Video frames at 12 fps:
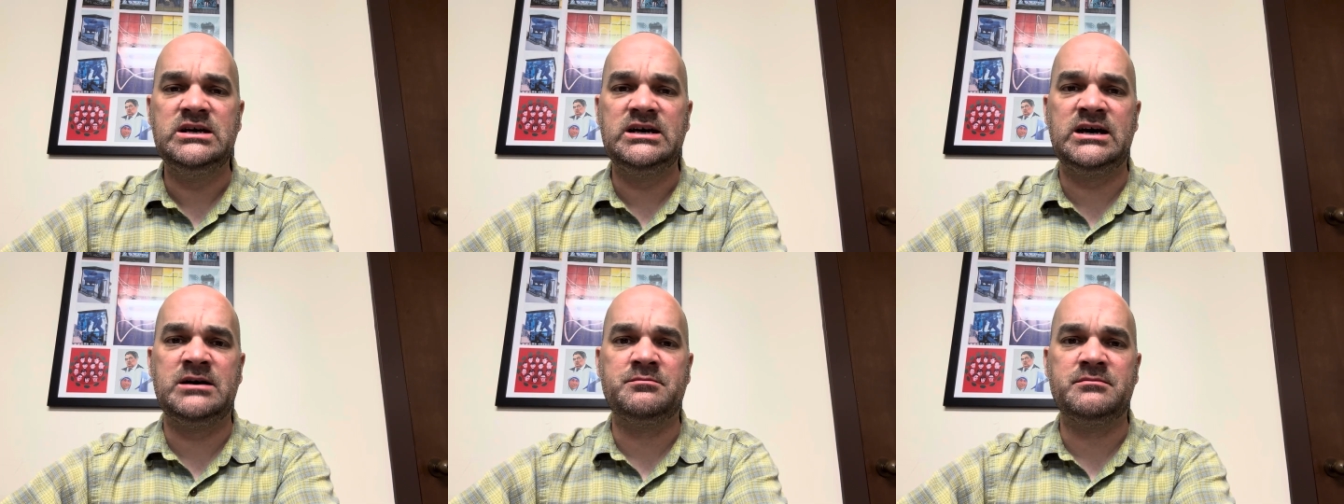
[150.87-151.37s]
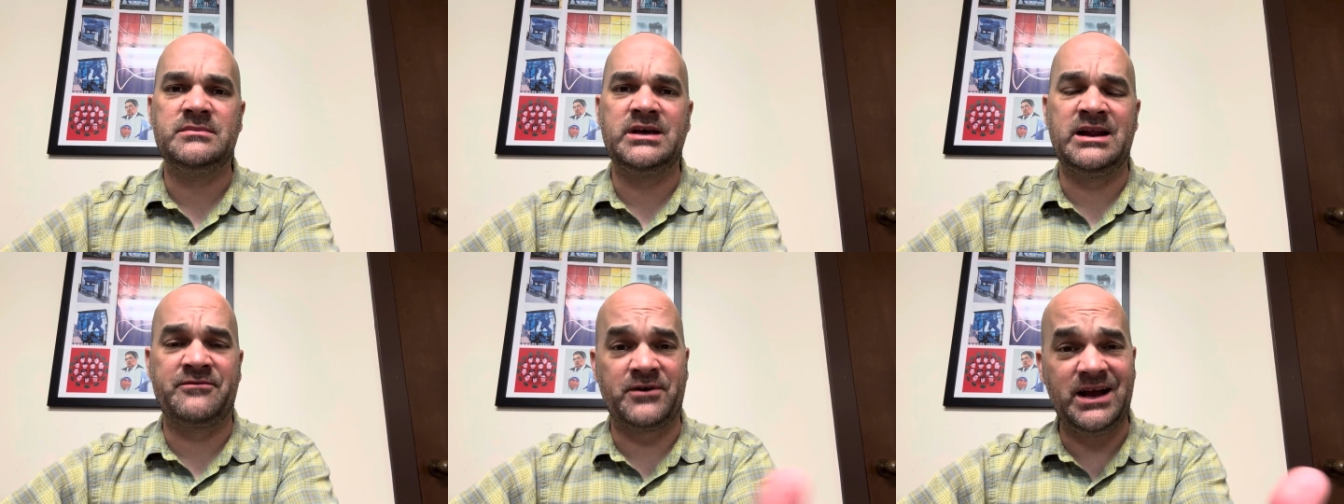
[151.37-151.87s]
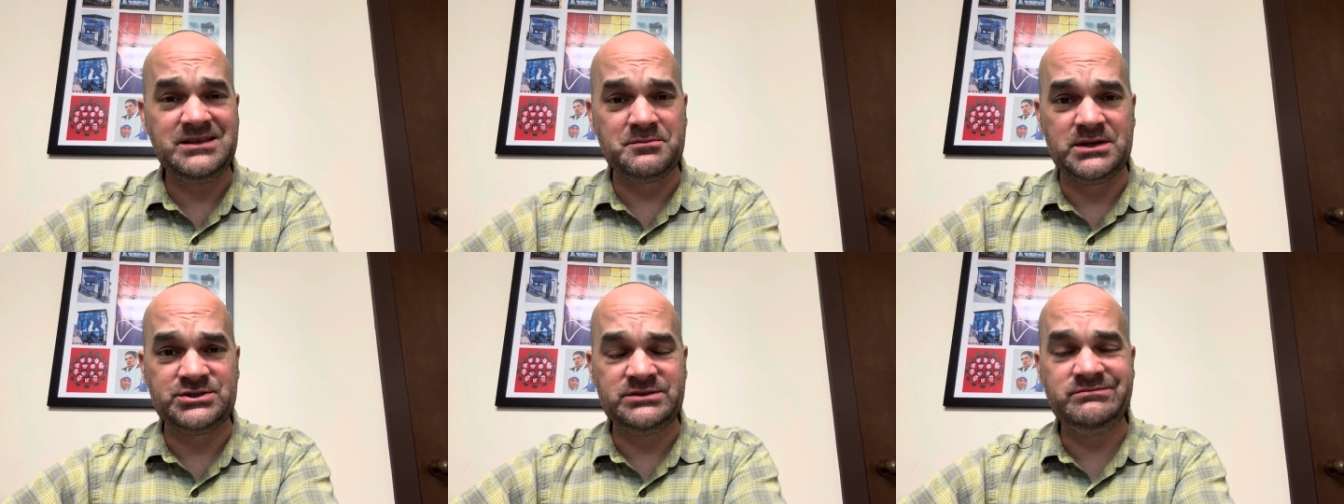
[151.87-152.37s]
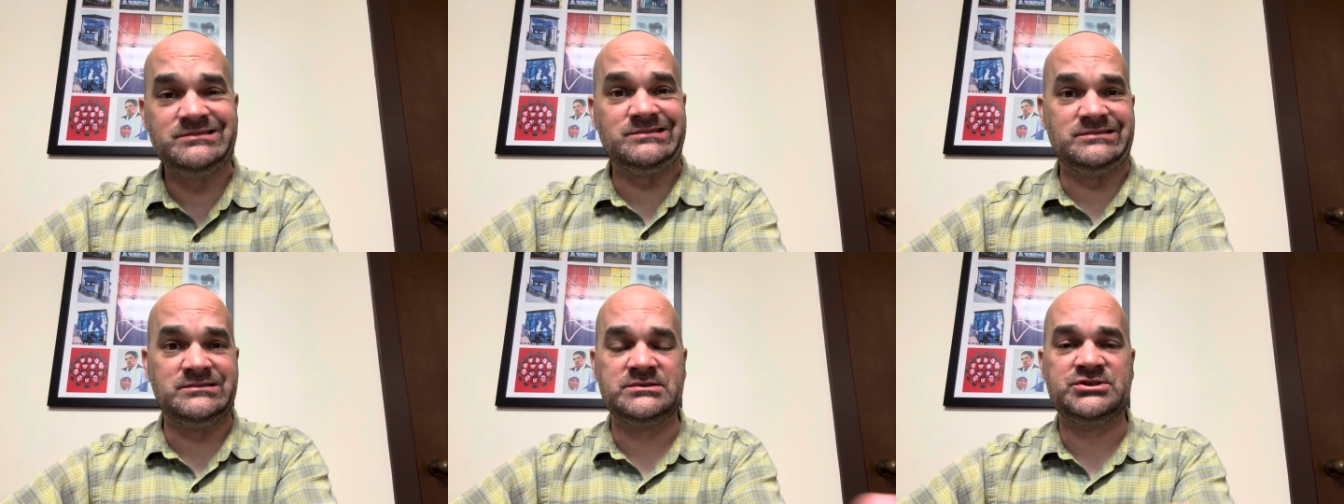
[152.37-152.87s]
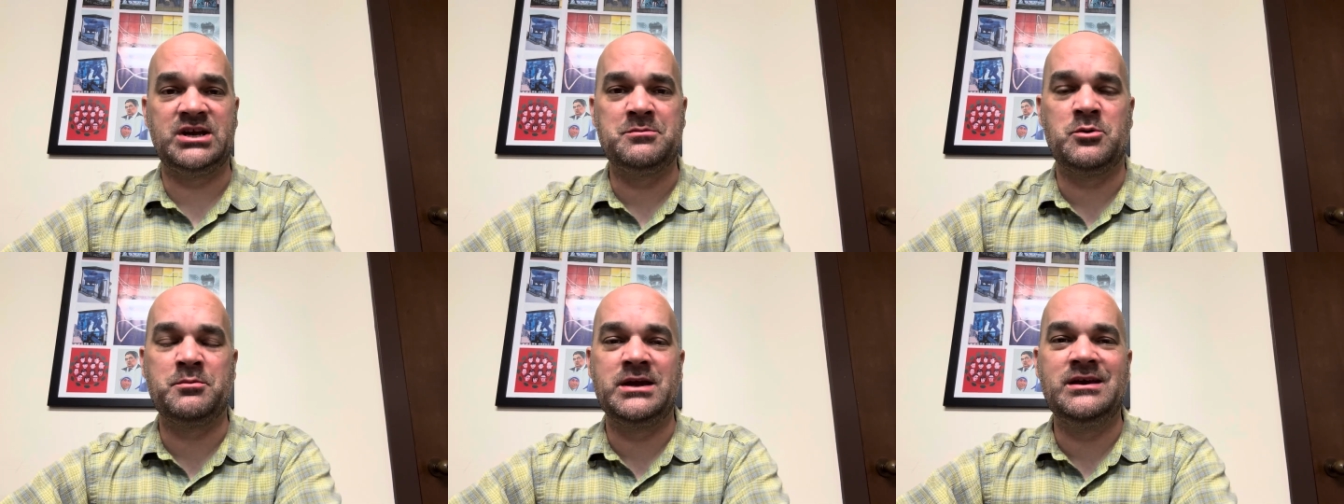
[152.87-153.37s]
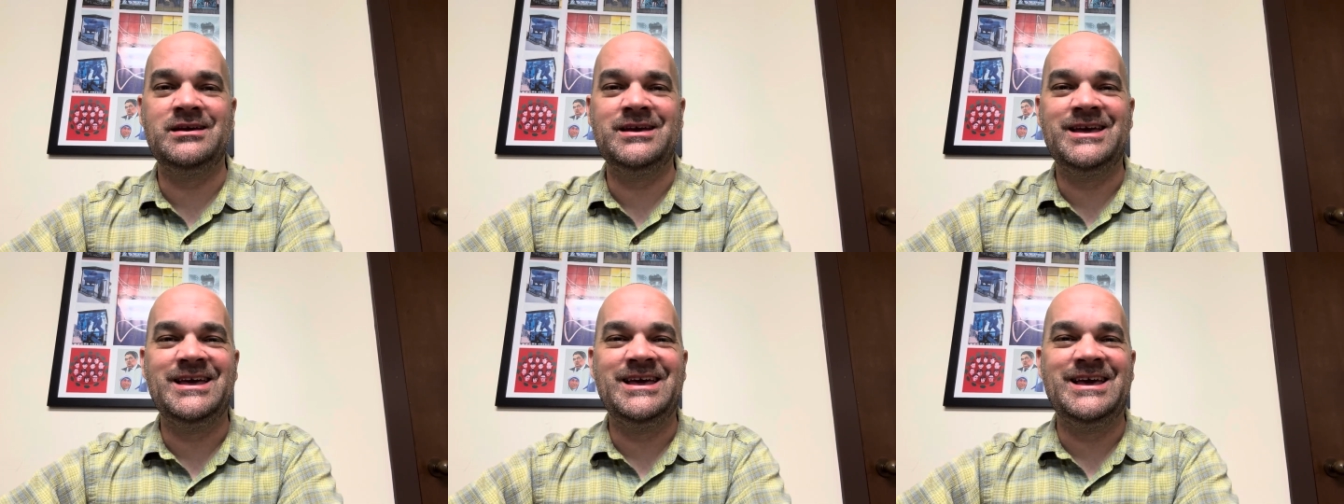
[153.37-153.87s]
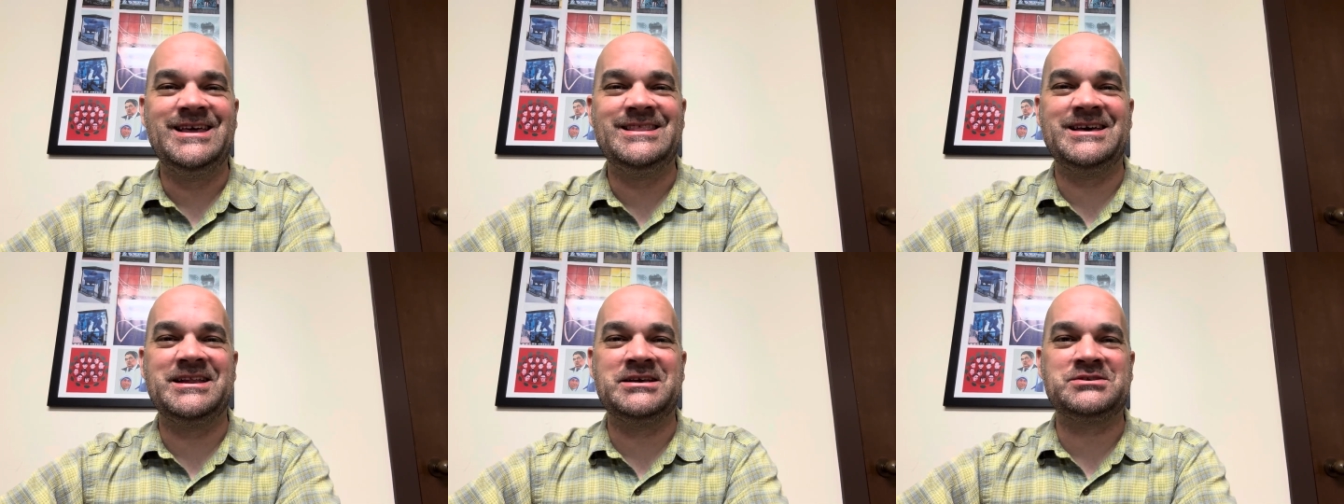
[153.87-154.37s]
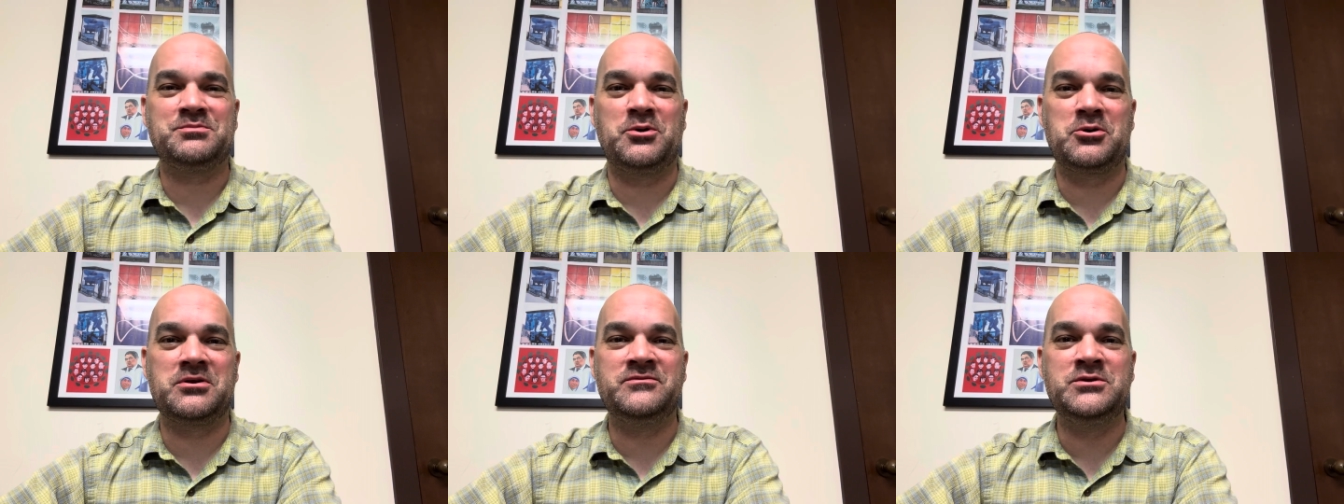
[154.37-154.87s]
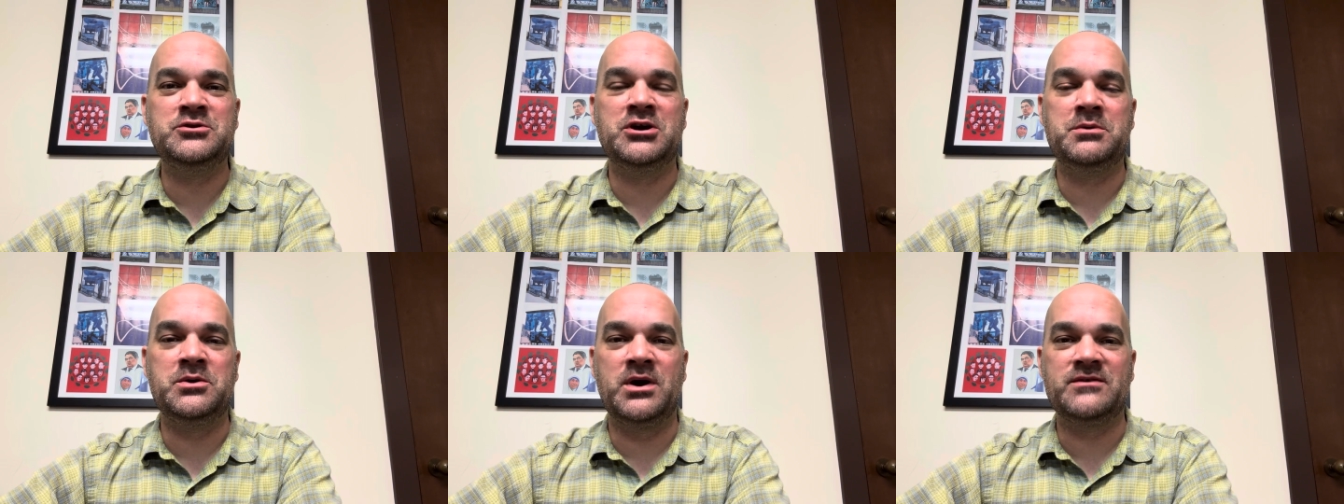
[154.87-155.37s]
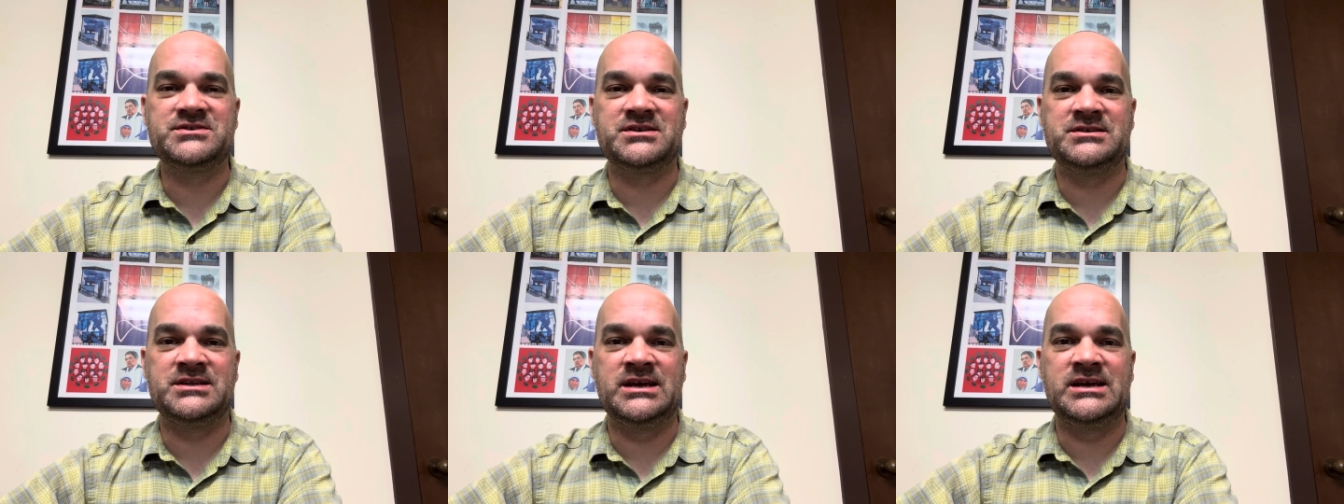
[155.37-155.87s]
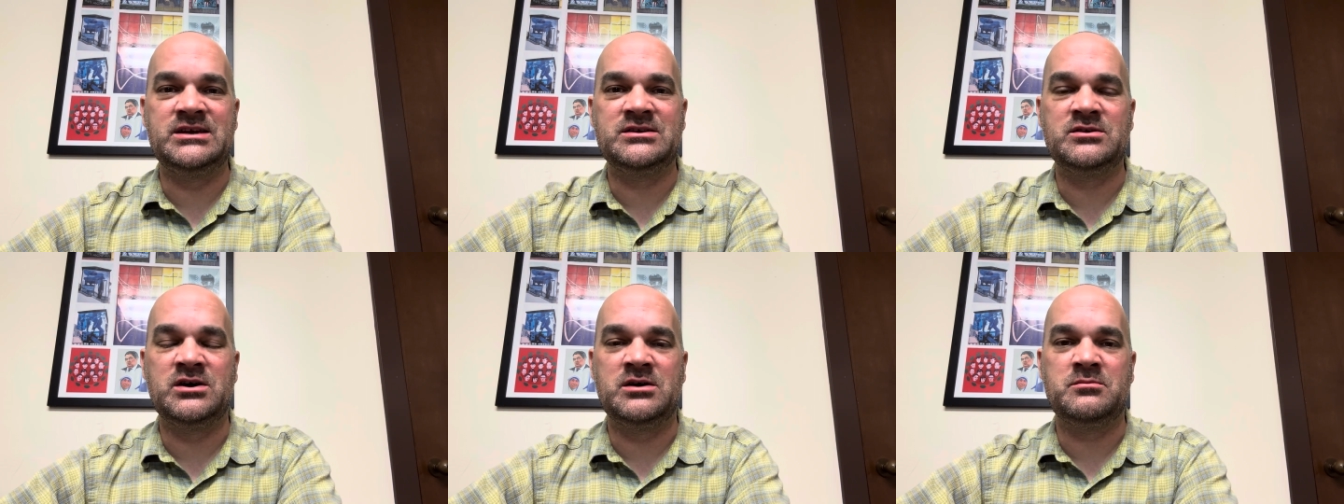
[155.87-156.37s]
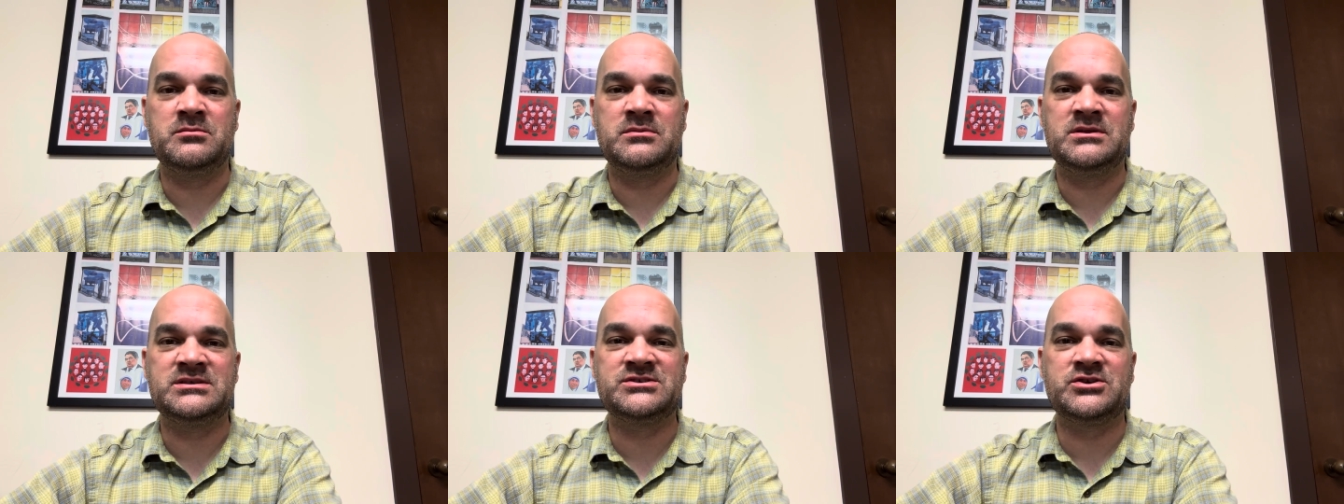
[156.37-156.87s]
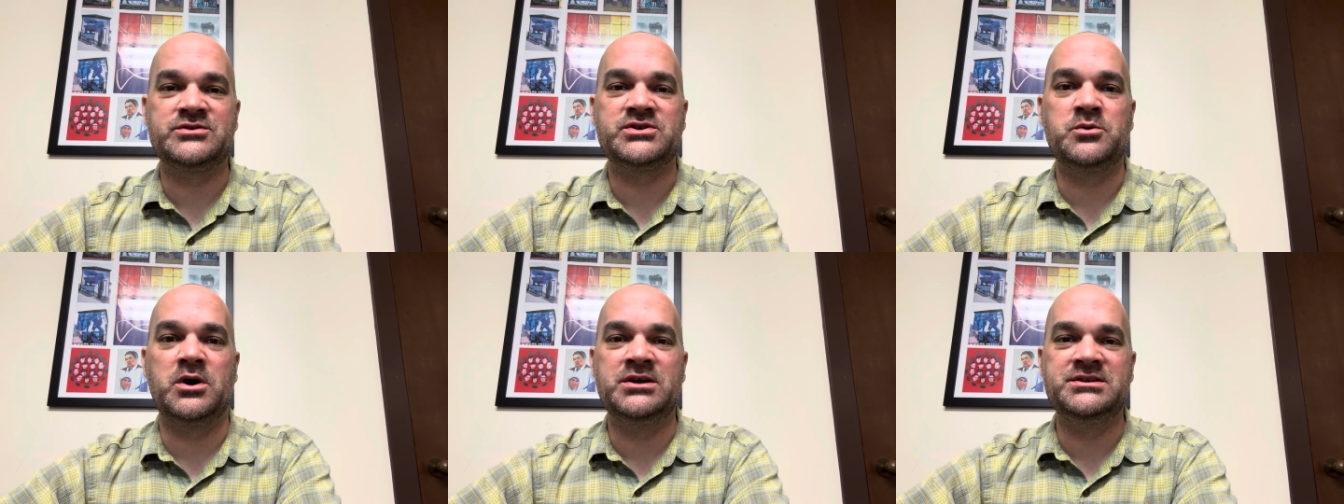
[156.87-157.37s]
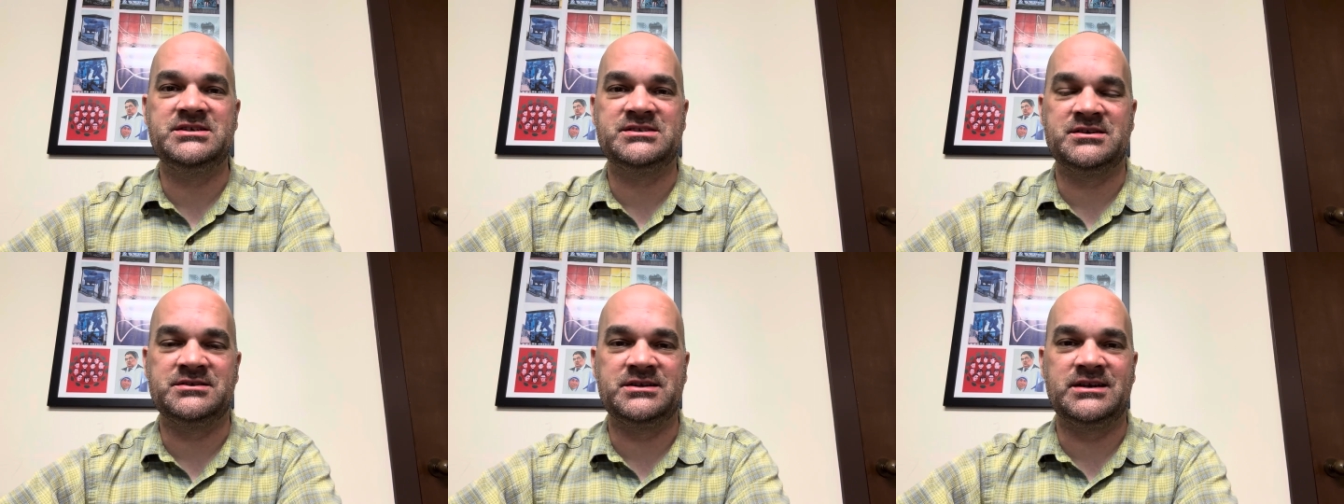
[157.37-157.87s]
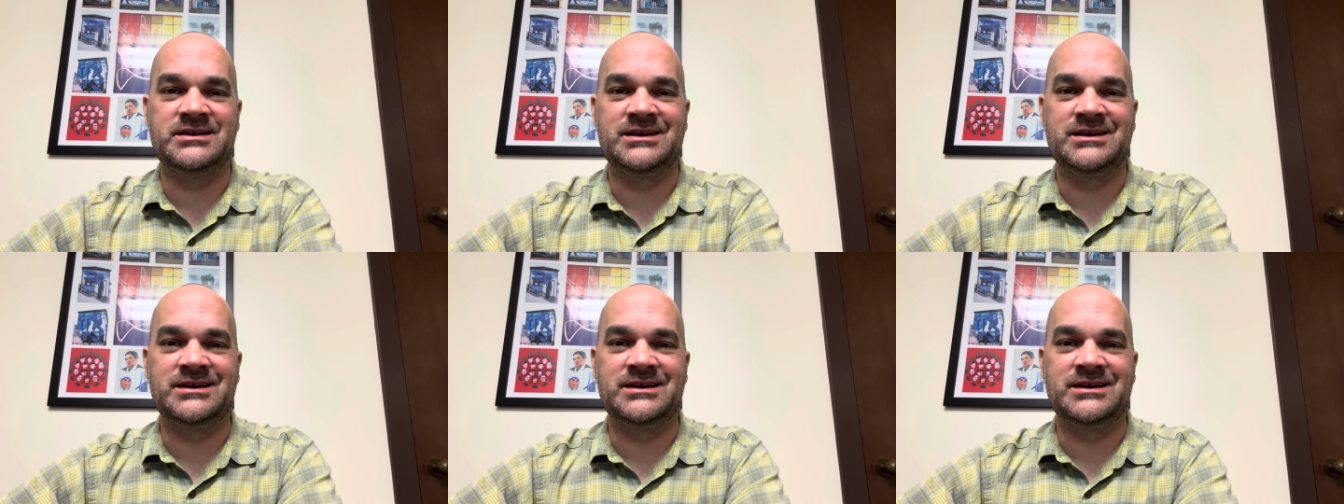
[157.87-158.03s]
Um, and I forgot to mention, shame on me, that as a part of UWF Sunday, uh, this is also Undy Sunday.